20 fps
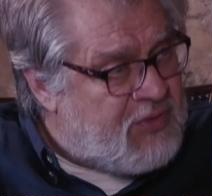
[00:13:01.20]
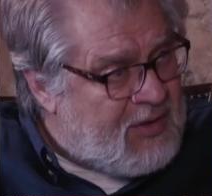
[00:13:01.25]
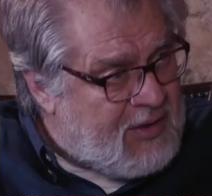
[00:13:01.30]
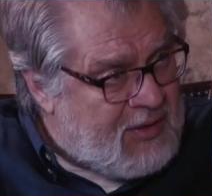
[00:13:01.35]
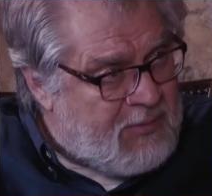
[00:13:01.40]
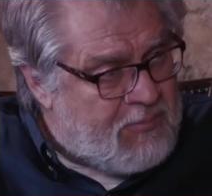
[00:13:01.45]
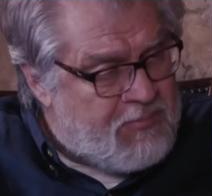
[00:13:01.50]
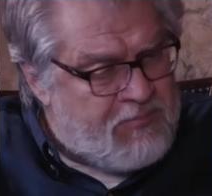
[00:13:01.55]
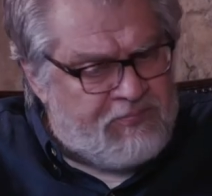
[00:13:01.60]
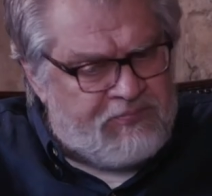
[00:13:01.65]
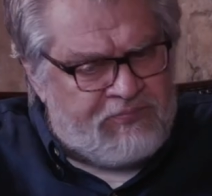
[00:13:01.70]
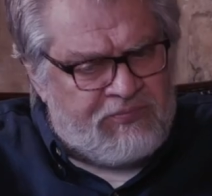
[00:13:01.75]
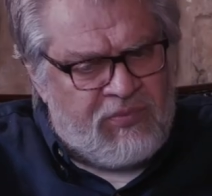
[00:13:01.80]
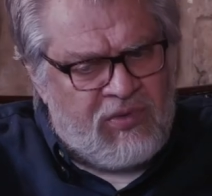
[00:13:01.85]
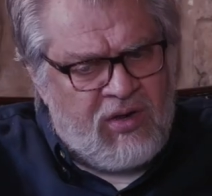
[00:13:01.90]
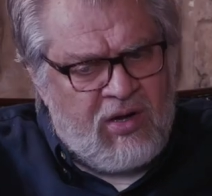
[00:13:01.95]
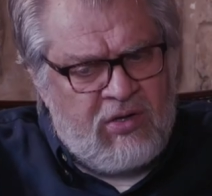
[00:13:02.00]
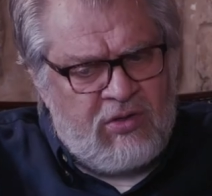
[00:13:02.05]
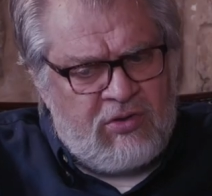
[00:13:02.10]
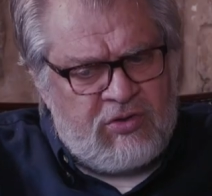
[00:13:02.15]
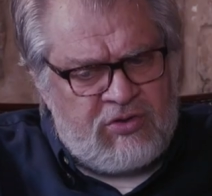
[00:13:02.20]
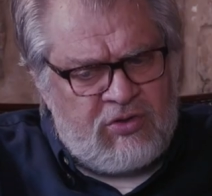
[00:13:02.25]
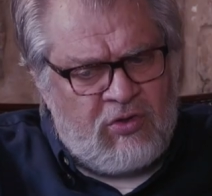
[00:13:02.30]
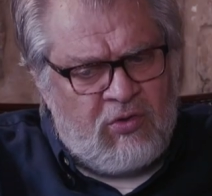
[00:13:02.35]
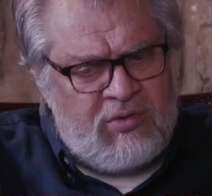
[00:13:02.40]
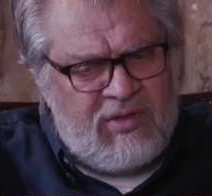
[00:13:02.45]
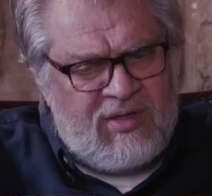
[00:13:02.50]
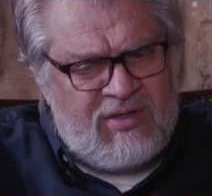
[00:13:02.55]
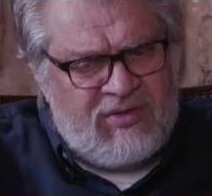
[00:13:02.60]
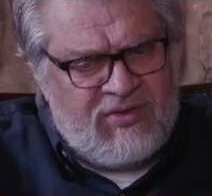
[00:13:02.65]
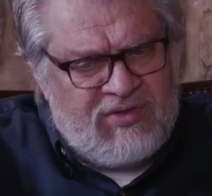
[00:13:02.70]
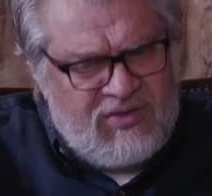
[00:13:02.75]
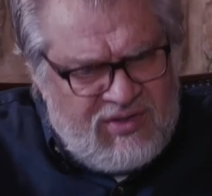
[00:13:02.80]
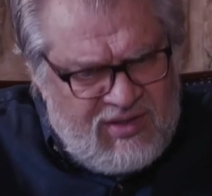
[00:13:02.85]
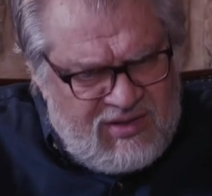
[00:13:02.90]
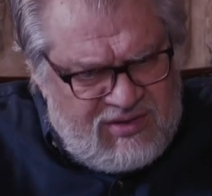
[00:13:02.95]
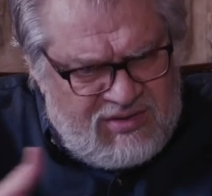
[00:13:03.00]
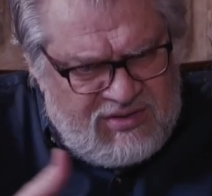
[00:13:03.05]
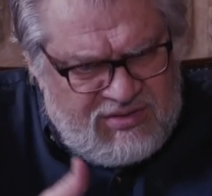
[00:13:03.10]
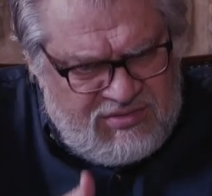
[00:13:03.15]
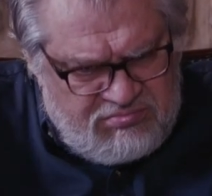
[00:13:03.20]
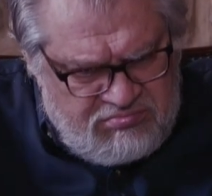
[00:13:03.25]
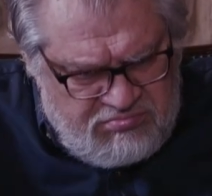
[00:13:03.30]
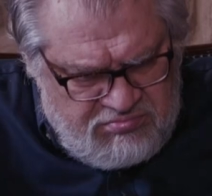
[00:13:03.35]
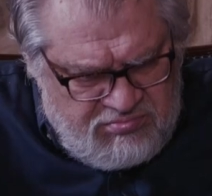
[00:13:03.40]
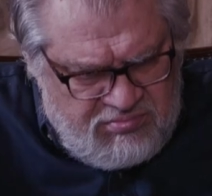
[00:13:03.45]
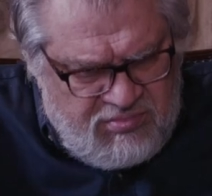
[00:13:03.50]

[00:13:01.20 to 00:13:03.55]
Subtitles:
thing. So in this